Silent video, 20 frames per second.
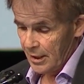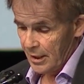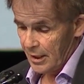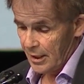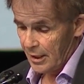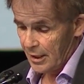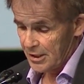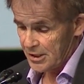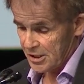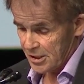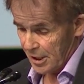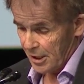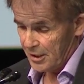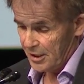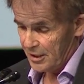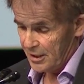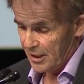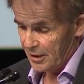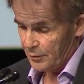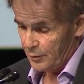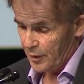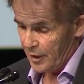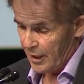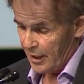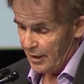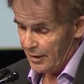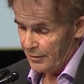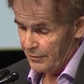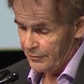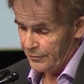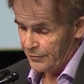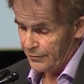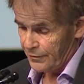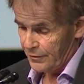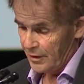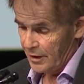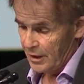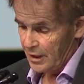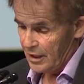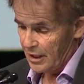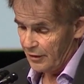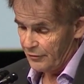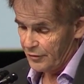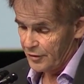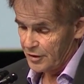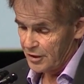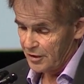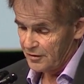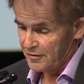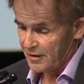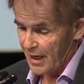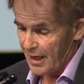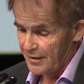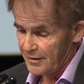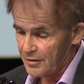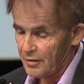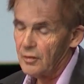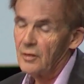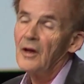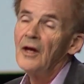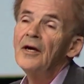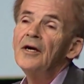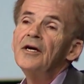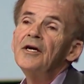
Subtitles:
a study that we have given the title